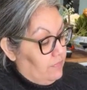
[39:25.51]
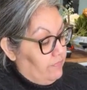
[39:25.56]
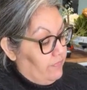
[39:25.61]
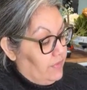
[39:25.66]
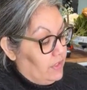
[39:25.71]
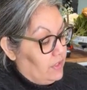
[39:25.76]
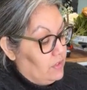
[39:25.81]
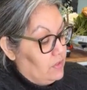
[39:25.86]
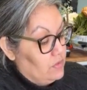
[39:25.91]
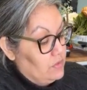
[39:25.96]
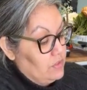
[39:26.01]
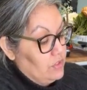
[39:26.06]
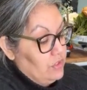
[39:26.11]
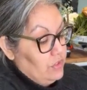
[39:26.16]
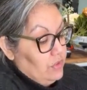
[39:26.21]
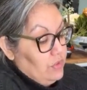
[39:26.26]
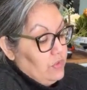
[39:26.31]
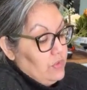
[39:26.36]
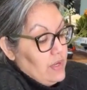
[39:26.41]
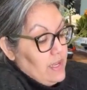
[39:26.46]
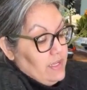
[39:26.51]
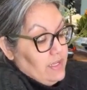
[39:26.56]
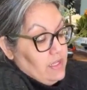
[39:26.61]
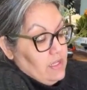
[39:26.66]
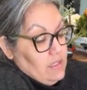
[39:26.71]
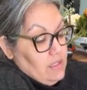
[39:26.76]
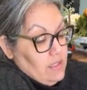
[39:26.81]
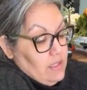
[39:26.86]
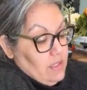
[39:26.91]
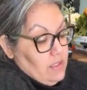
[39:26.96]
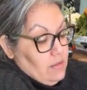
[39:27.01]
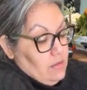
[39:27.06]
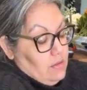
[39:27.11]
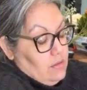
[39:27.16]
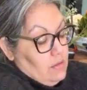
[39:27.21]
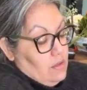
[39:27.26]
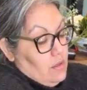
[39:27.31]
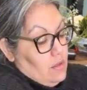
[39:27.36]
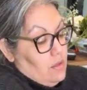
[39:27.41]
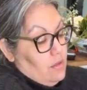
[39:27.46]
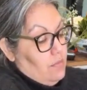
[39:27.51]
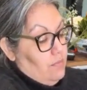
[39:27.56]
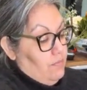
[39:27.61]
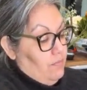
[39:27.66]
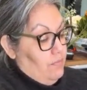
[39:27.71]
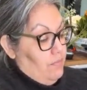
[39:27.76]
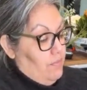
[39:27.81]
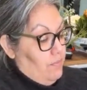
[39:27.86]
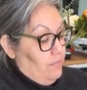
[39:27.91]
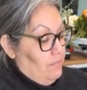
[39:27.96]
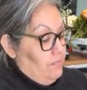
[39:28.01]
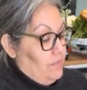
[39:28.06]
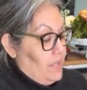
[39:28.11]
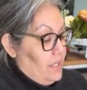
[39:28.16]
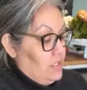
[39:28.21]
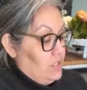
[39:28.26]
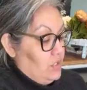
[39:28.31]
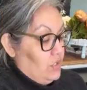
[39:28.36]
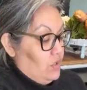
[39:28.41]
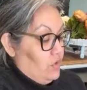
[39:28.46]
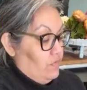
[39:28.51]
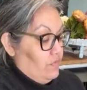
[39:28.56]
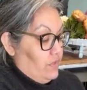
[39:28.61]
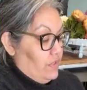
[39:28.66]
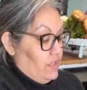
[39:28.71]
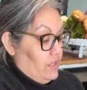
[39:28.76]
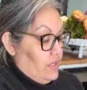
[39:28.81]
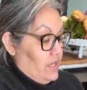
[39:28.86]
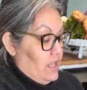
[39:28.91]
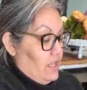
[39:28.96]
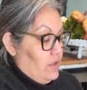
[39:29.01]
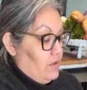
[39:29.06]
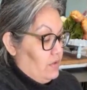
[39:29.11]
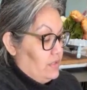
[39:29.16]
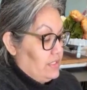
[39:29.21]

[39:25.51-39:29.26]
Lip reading: if it goes through, I can like bend over the nail,